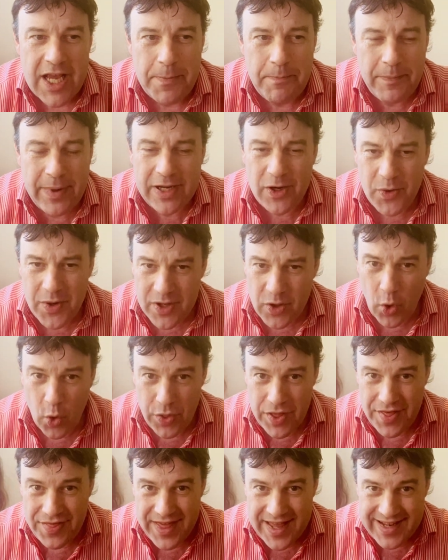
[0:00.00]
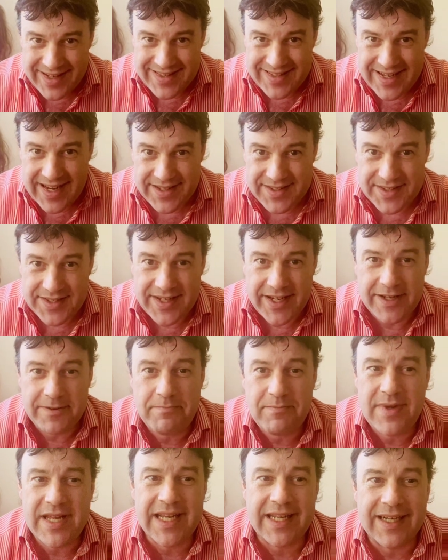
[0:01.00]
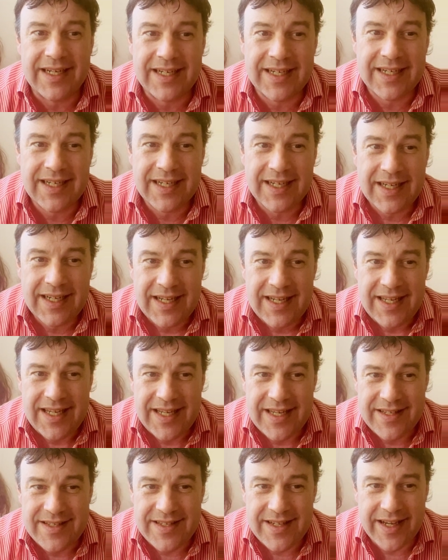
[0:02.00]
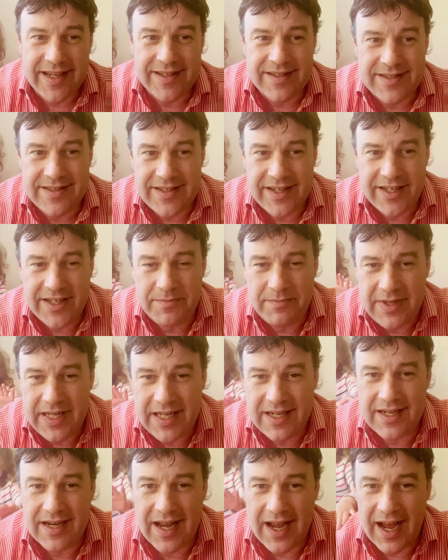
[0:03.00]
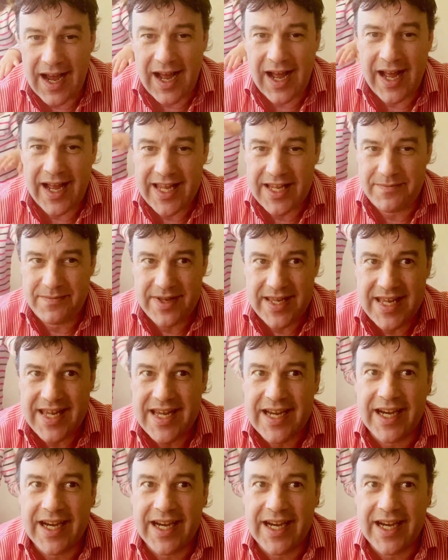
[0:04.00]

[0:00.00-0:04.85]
But look at all the things yes can mean, he says. It can mean, I am here.